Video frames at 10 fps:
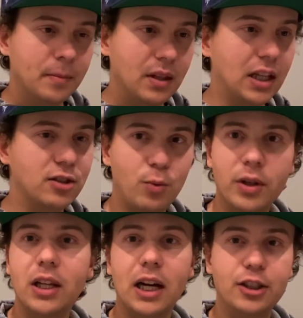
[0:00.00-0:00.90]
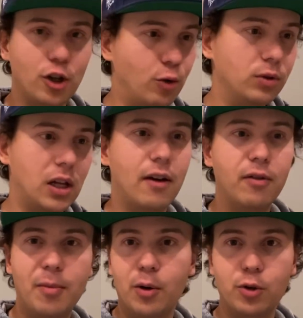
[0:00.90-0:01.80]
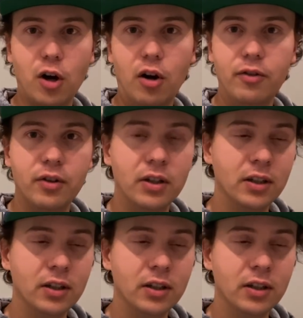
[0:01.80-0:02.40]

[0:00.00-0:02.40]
That's the one thing I don't love about golf.